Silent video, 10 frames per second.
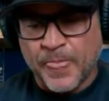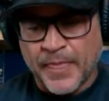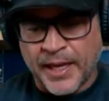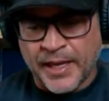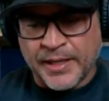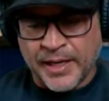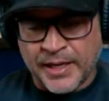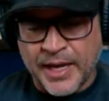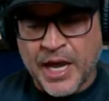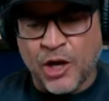
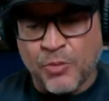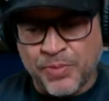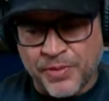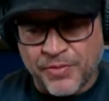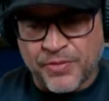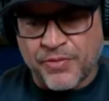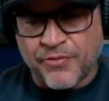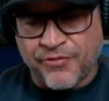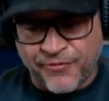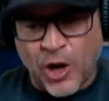and help
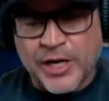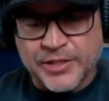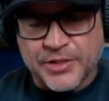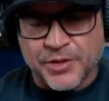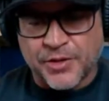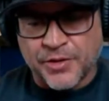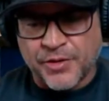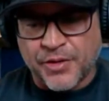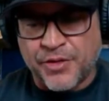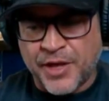foster